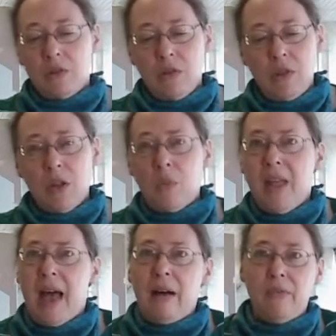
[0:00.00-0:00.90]
So
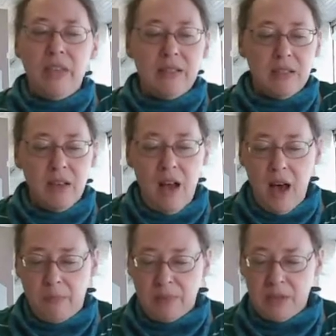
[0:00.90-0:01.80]
look, we have these
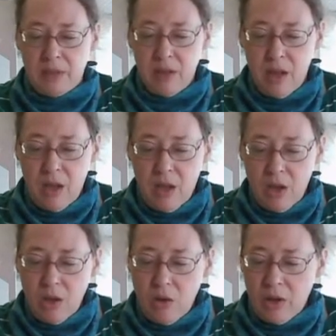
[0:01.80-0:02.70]
cups.
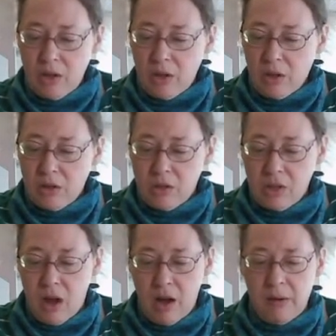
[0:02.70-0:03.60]
You can
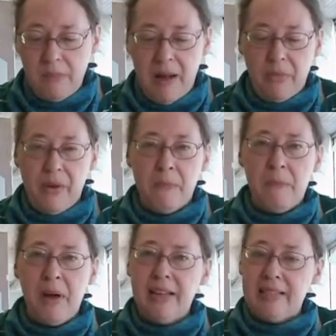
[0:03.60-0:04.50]
talk about
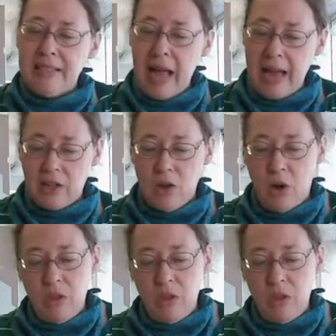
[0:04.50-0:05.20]
them by size.